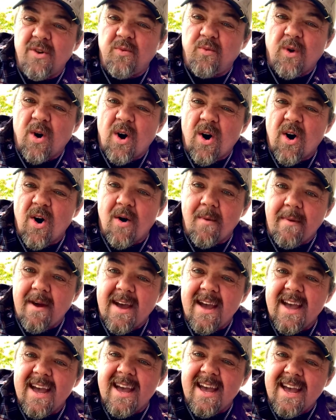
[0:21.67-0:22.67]

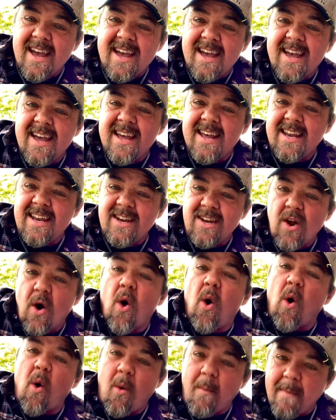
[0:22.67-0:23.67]
woman
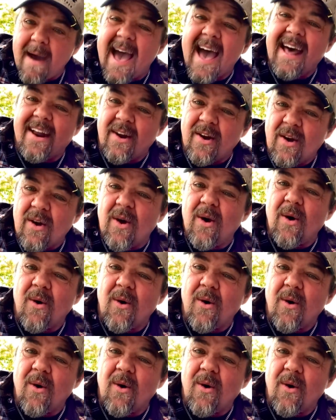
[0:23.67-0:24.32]
no matter